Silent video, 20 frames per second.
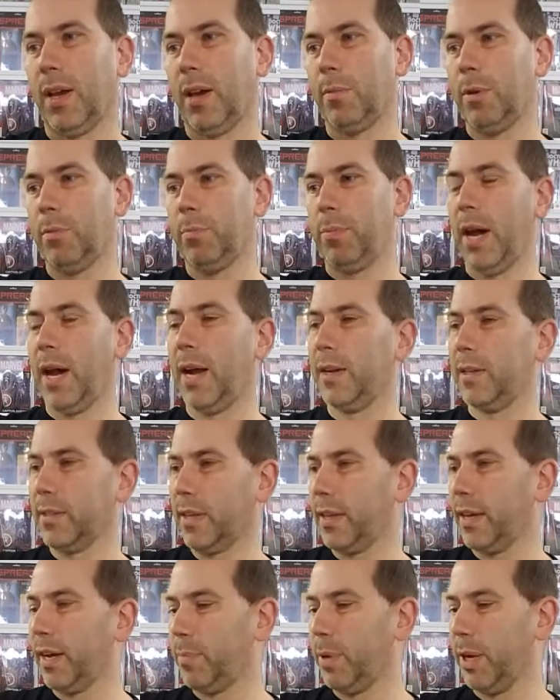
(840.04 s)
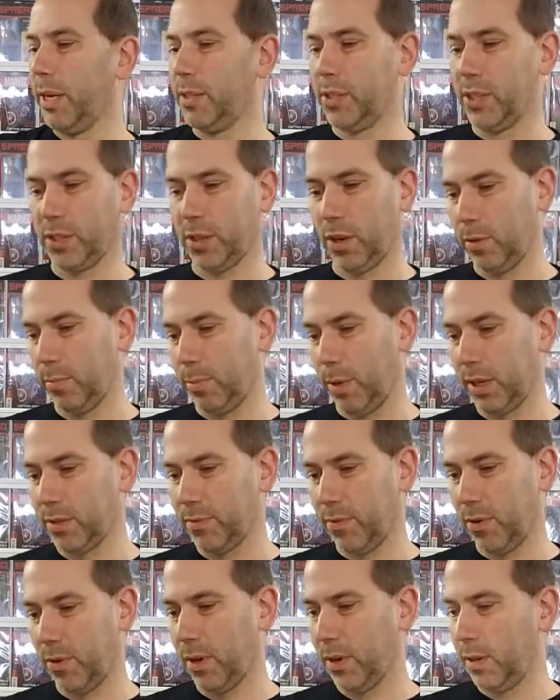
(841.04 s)
mean, to be honest, I think I paid $600
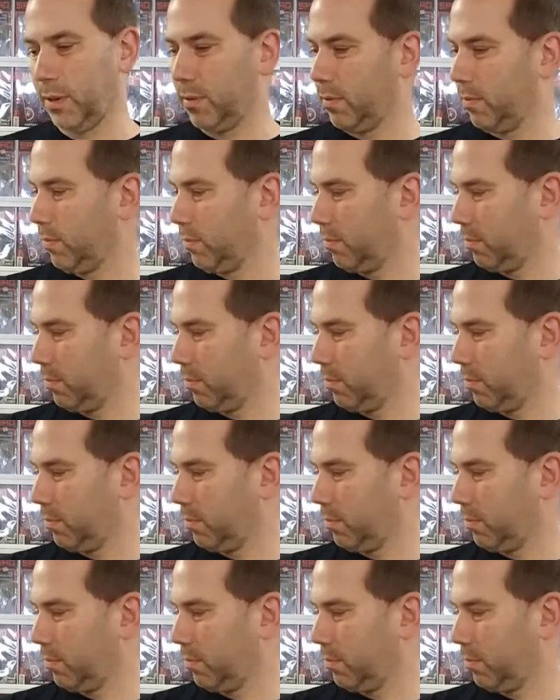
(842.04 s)
for it,